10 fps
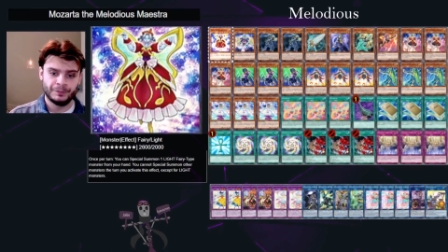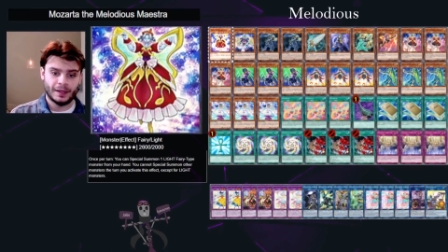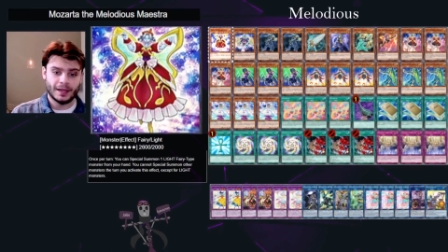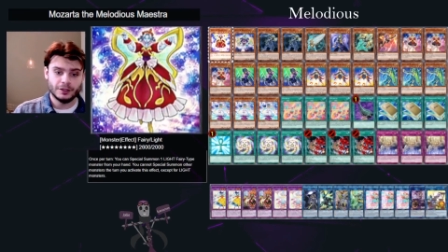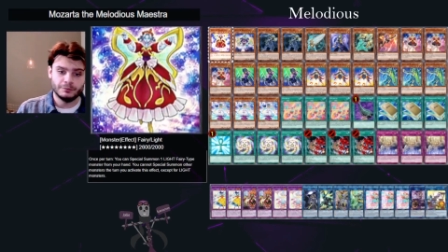
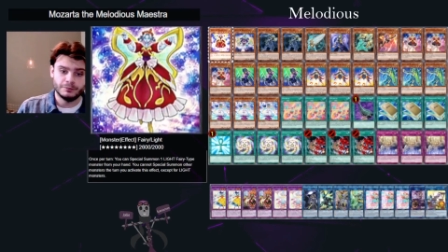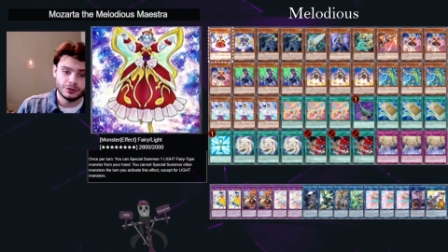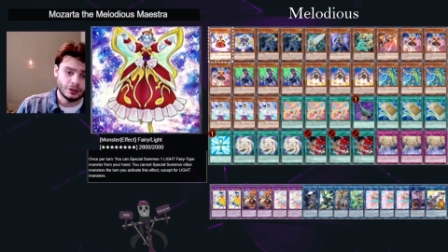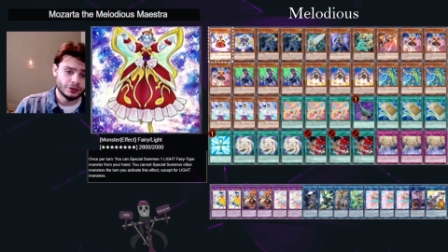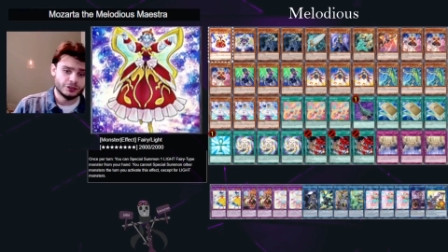And
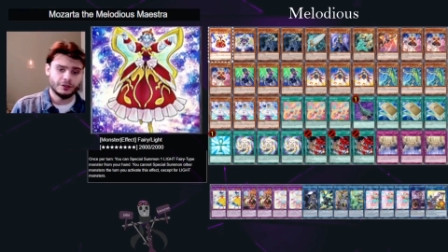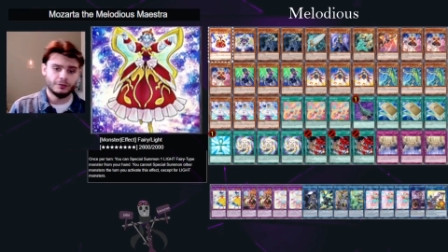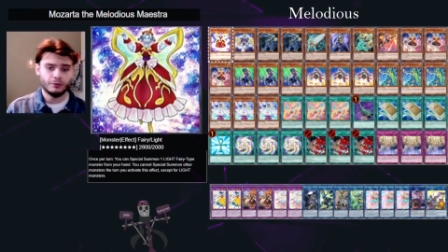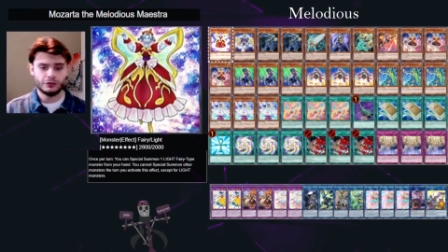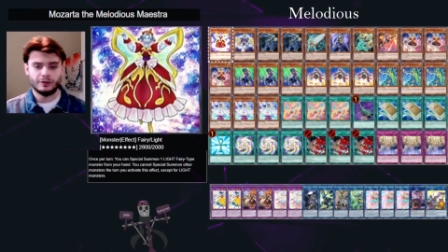Mazata
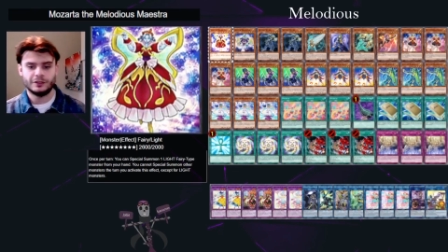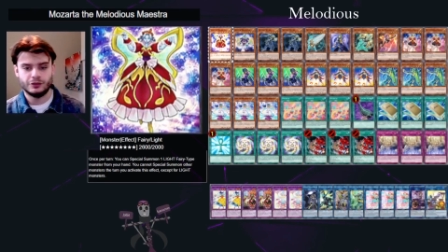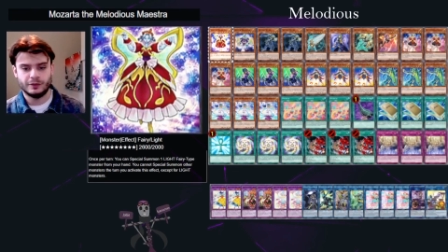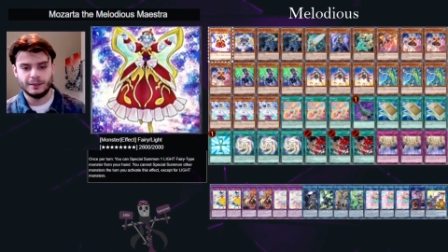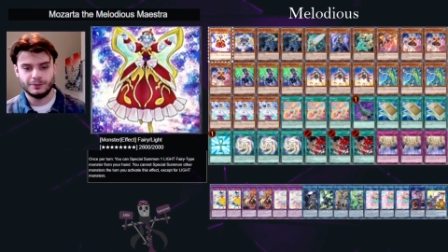also lets you
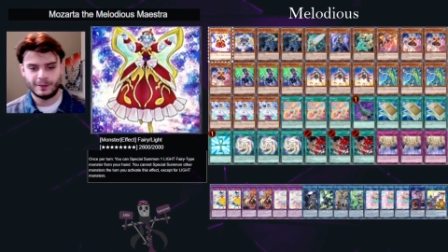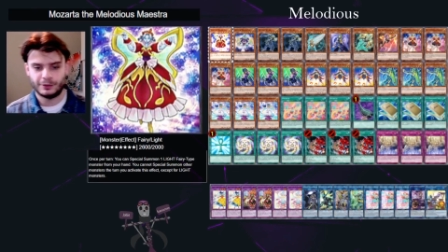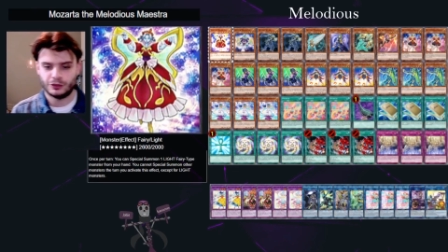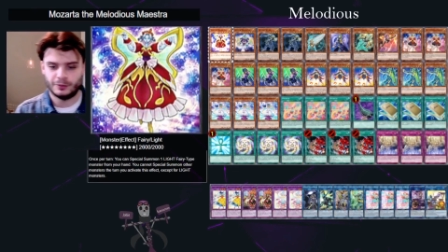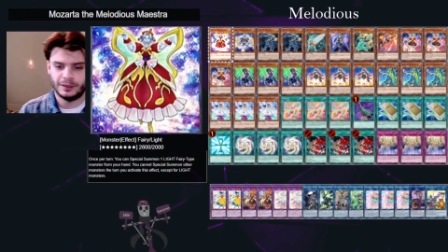keep special
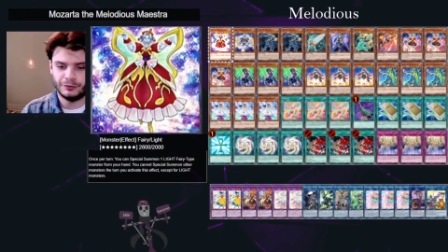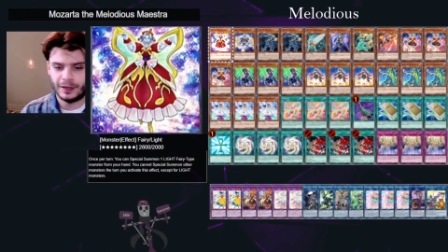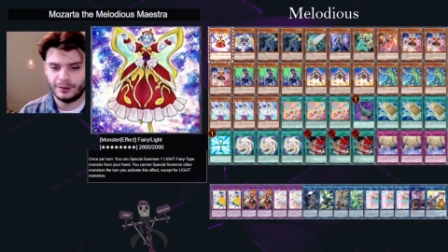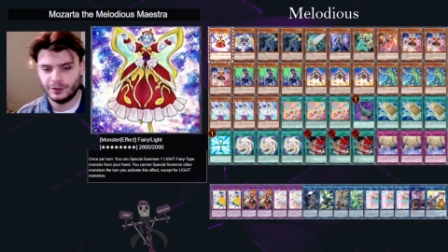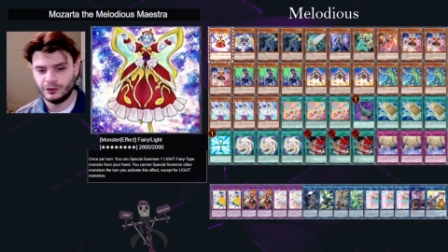summoning
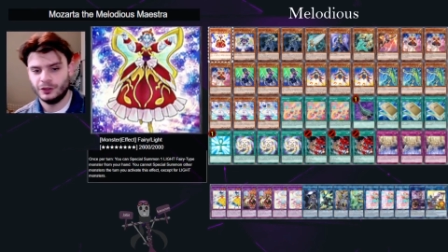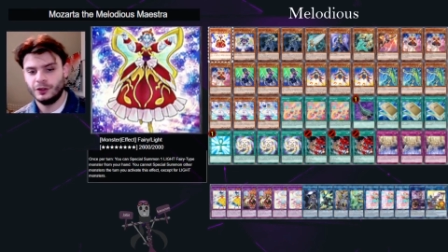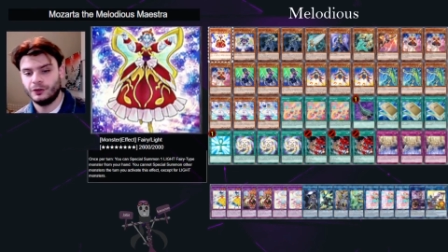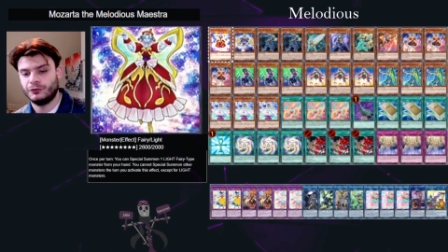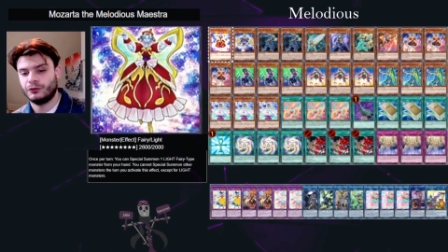fairies
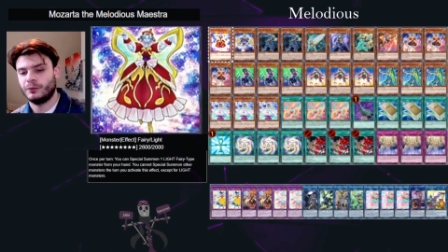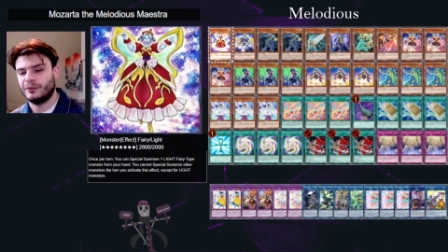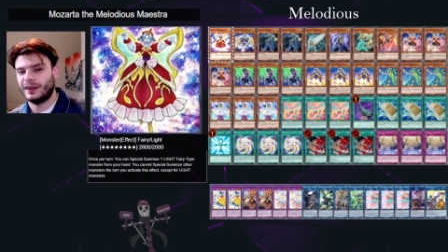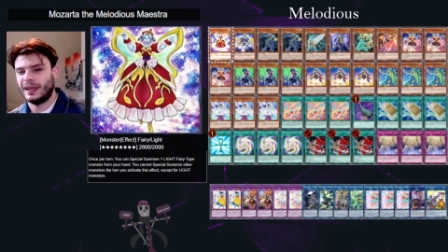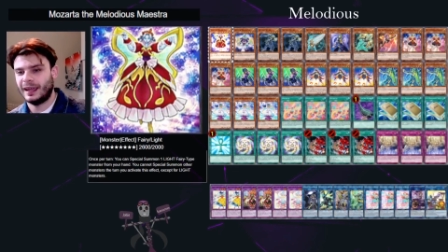from
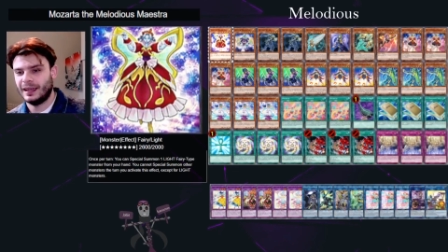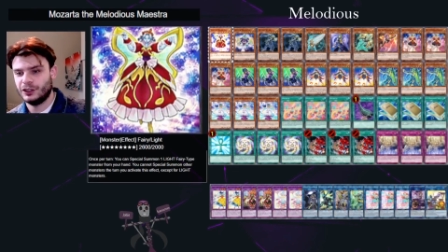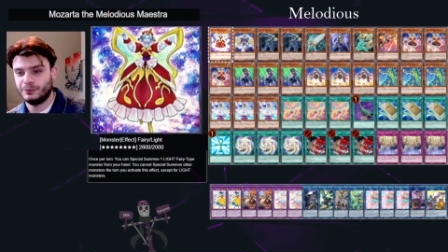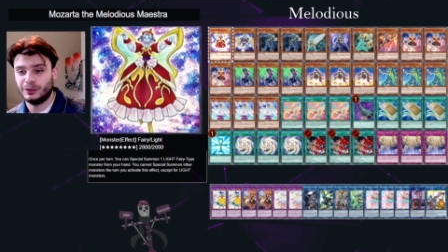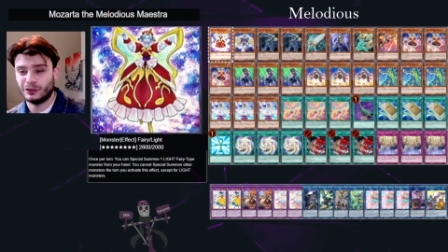the hand,
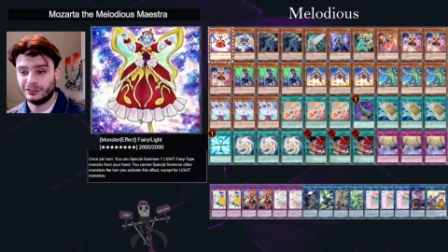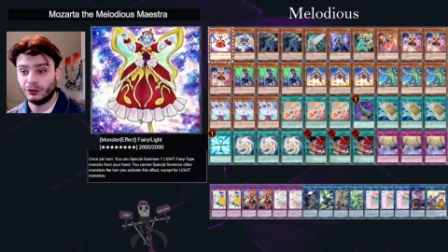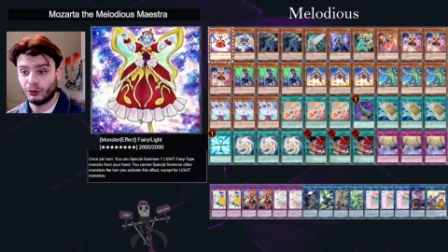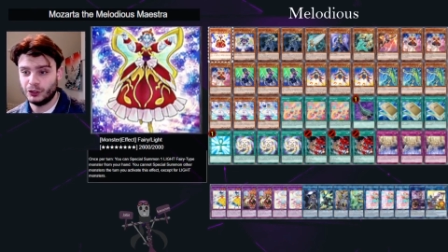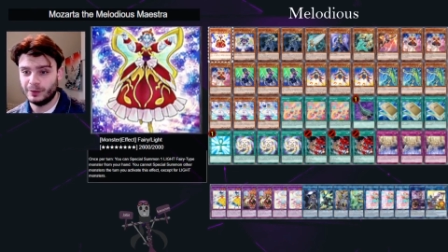but it does
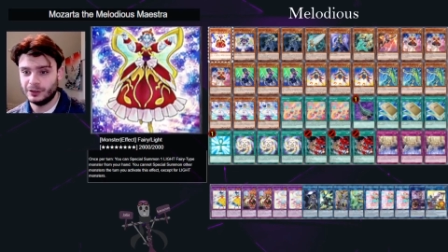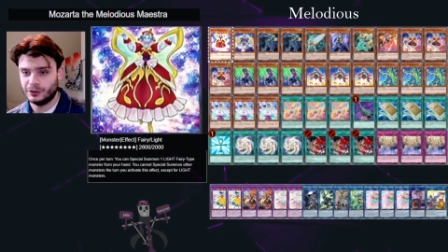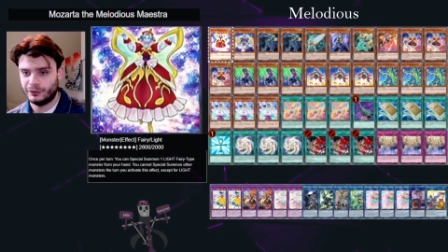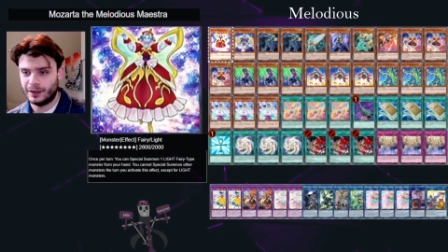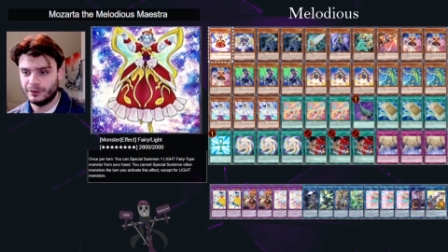lock you into
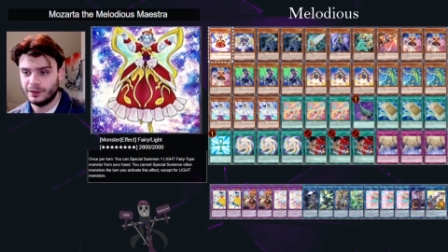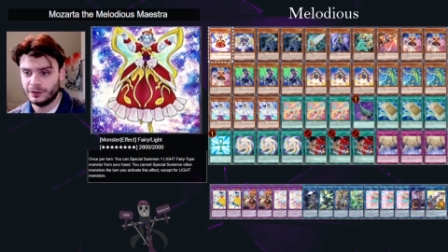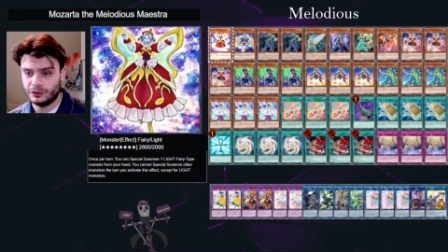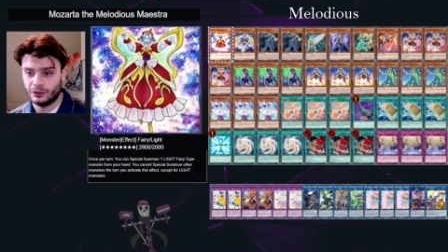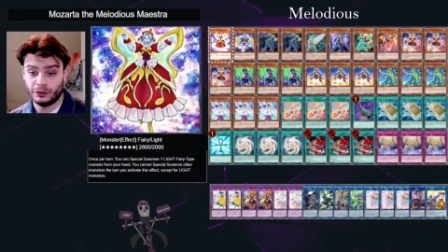
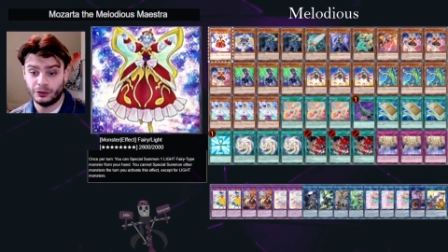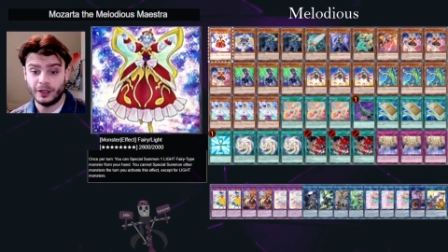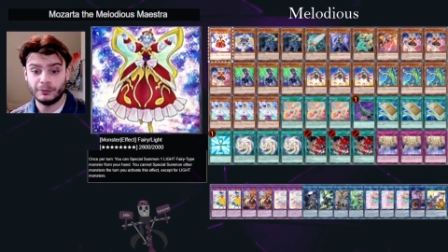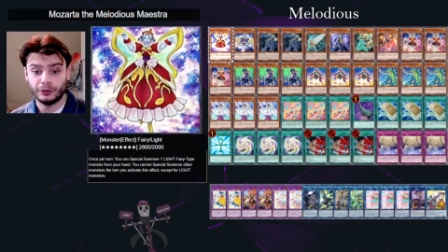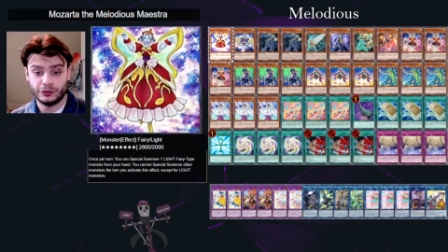fairies,
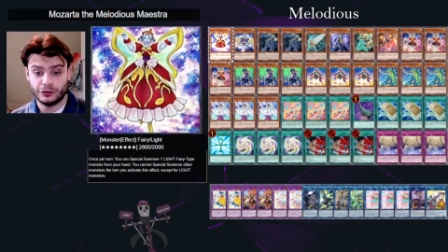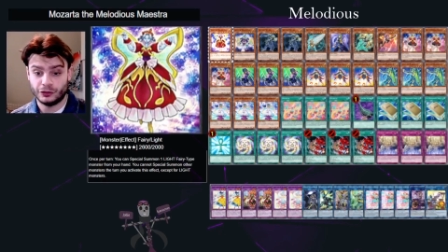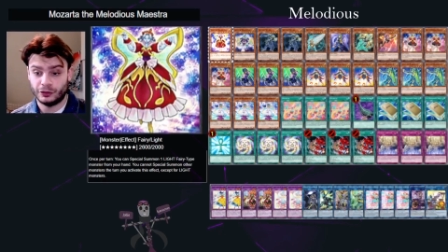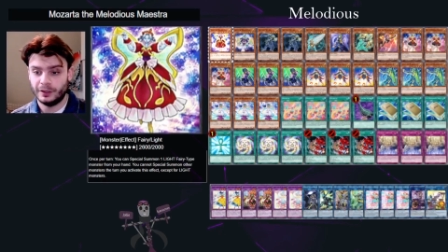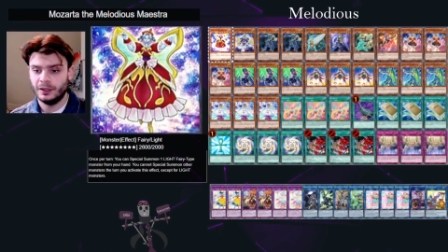light monsters,
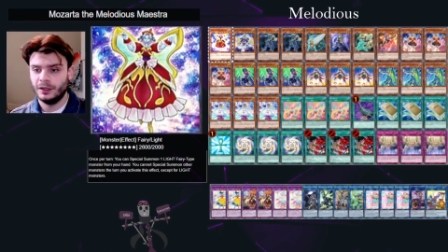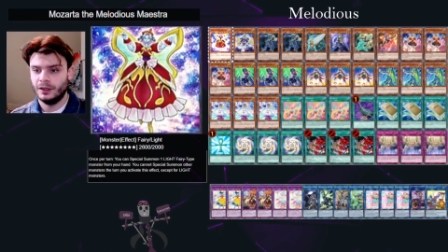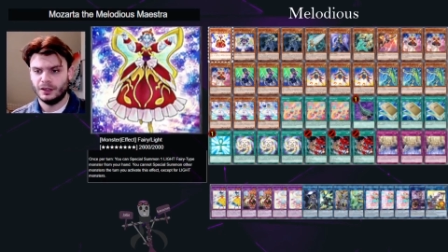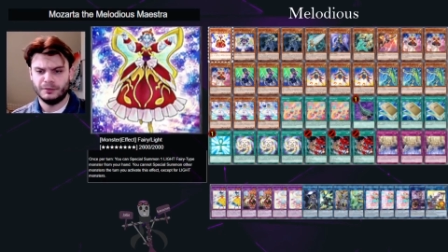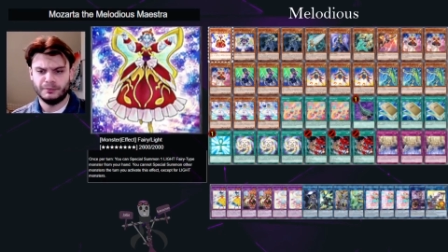sorry,
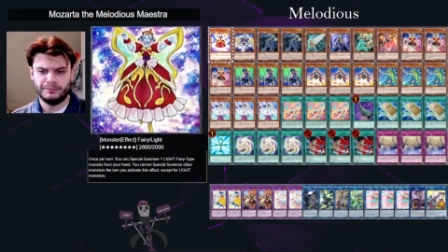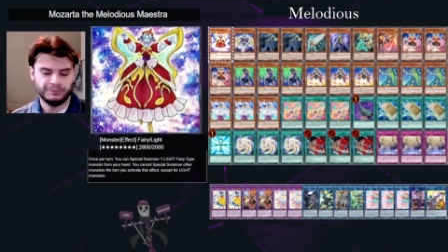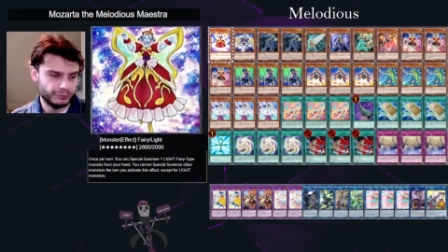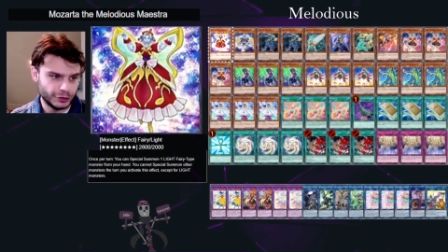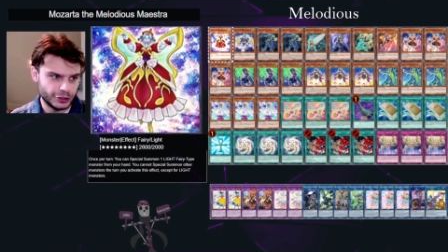
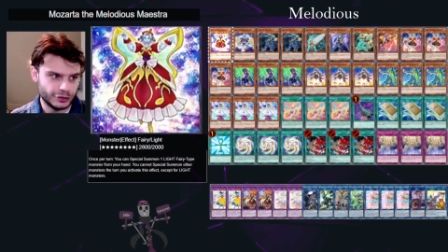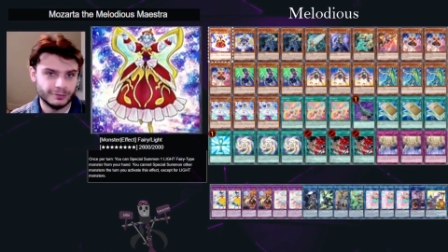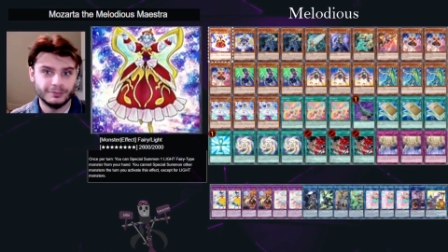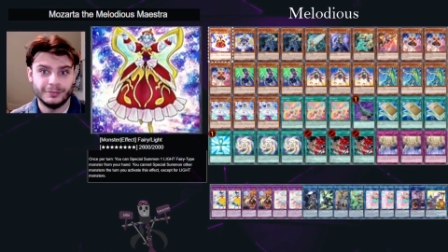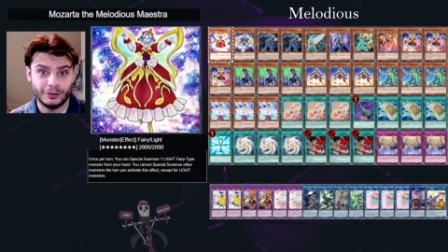which is
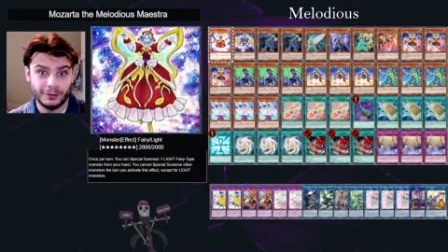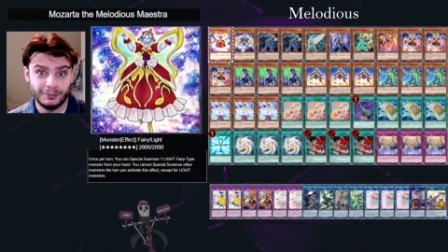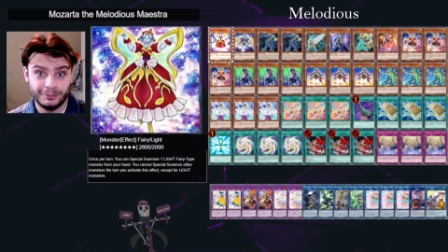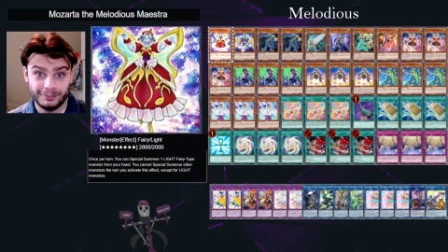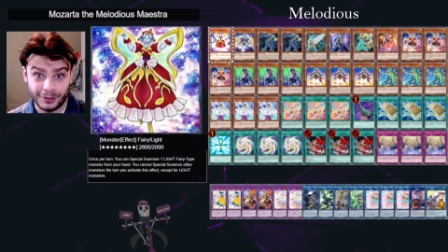the only
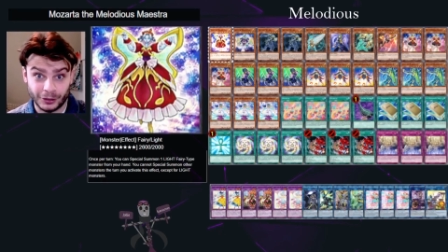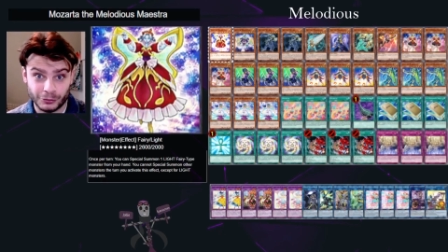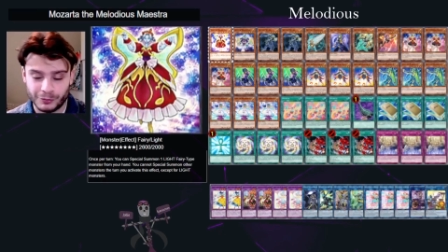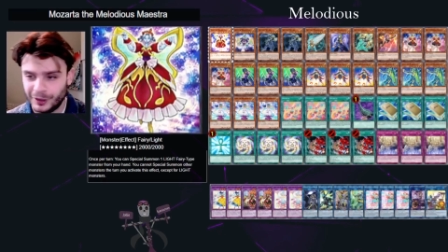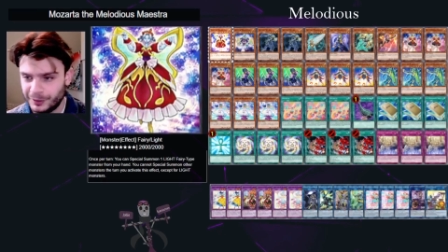cards
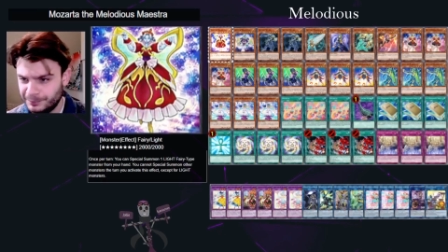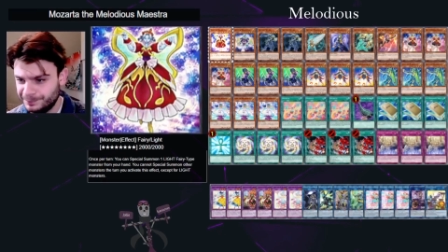we're running,